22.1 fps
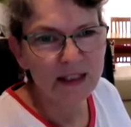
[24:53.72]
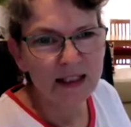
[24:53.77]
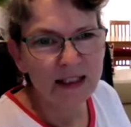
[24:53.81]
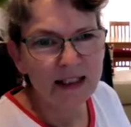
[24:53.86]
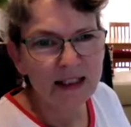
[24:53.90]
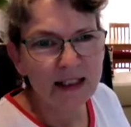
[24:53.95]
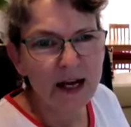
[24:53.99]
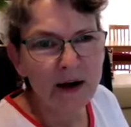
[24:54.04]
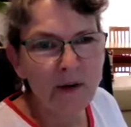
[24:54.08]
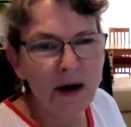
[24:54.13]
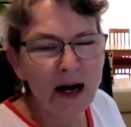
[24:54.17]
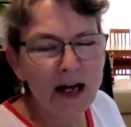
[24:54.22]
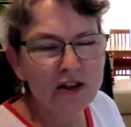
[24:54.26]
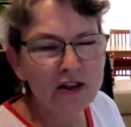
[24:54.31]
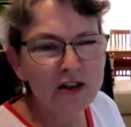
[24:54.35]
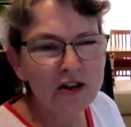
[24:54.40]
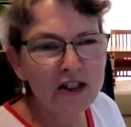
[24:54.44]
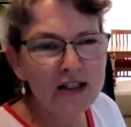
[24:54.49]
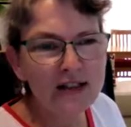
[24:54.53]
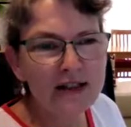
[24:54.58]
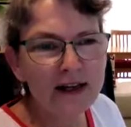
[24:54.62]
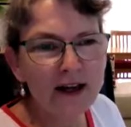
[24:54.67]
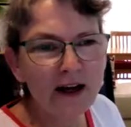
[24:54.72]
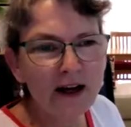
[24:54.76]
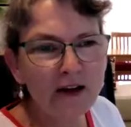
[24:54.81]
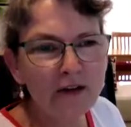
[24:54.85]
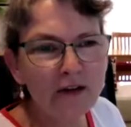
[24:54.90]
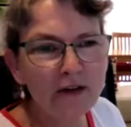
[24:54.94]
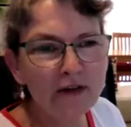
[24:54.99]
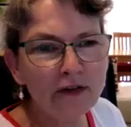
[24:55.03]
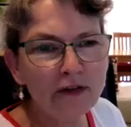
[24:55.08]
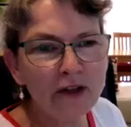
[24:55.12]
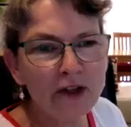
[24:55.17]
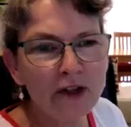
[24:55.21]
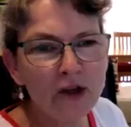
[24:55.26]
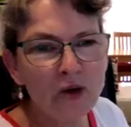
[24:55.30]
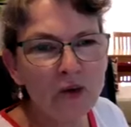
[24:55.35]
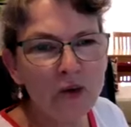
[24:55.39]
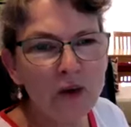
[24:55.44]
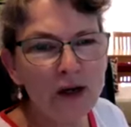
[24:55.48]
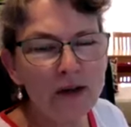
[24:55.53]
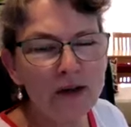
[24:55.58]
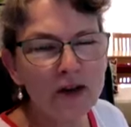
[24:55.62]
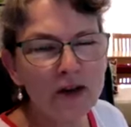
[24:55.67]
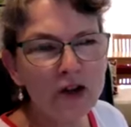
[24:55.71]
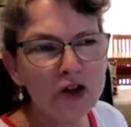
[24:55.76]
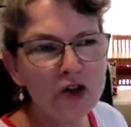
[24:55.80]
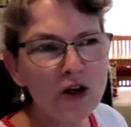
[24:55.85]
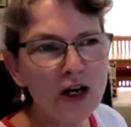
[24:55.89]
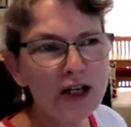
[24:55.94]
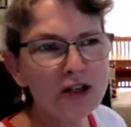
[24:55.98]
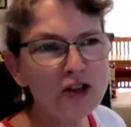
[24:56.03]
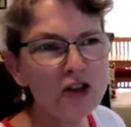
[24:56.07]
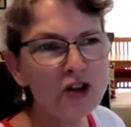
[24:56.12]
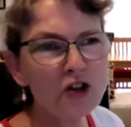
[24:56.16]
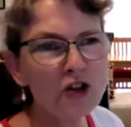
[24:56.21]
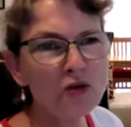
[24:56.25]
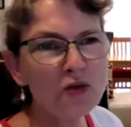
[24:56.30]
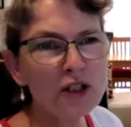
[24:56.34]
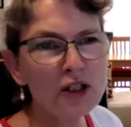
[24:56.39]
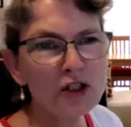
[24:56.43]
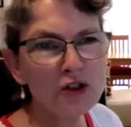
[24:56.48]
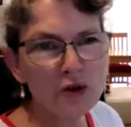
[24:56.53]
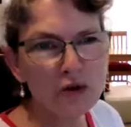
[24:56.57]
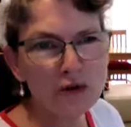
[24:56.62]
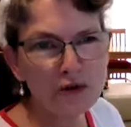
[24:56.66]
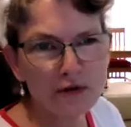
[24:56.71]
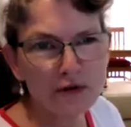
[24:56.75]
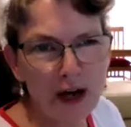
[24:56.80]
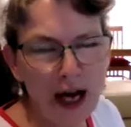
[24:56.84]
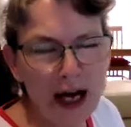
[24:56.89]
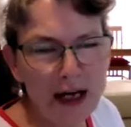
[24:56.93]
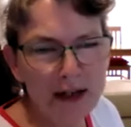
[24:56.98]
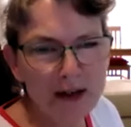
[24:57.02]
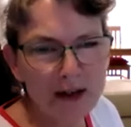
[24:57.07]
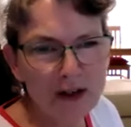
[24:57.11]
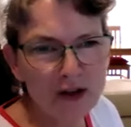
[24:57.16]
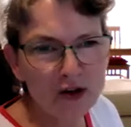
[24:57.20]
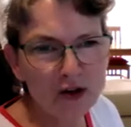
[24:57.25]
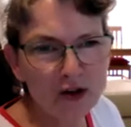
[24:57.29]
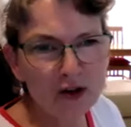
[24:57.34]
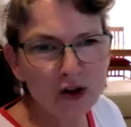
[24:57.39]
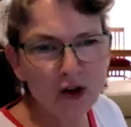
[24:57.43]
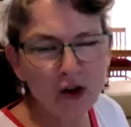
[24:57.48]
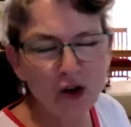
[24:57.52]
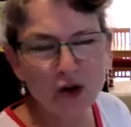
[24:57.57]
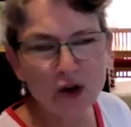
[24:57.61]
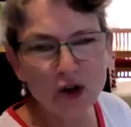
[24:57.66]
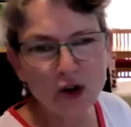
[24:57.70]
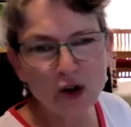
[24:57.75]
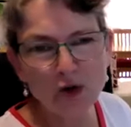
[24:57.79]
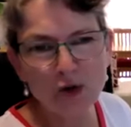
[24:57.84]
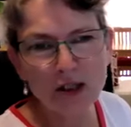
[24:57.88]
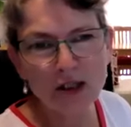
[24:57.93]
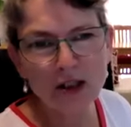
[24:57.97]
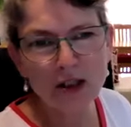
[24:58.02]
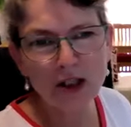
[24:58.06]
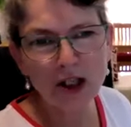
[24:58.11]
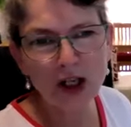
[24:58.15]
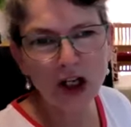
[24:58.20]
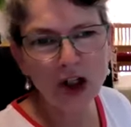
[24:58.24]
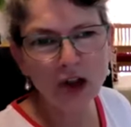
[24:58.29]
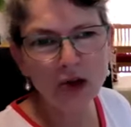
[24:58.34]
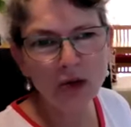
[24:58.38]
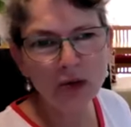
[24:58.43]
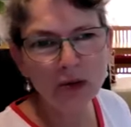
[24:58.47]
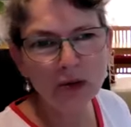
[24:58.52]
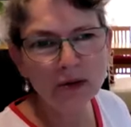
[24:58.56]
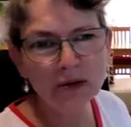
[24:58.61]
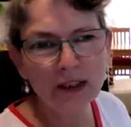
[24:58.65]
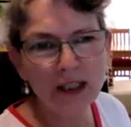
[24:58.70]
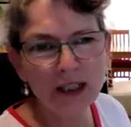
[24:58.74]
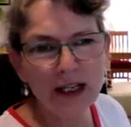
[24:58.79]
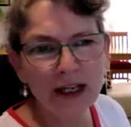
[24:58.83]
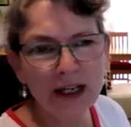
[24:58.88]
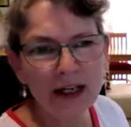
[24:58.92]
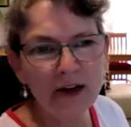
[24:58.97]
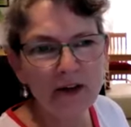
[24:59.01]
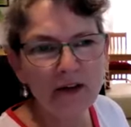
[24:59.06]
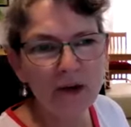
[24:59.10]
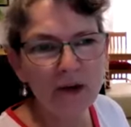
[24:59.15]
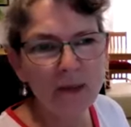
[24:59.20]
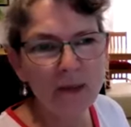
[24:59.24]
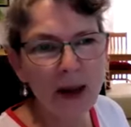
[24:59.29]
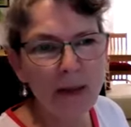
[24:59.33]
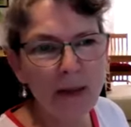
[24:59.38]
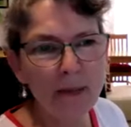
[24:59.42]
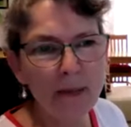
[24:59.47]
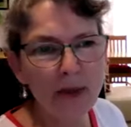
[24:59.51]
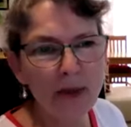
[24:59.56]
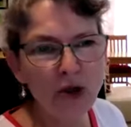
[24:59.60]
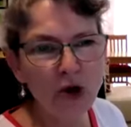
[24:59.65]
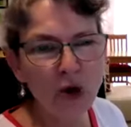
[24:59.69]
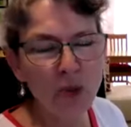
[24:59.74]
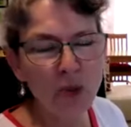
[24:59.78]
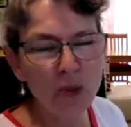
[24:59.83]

Now ask yourself whether you're trying to do this too fast or too slow, And remember, you're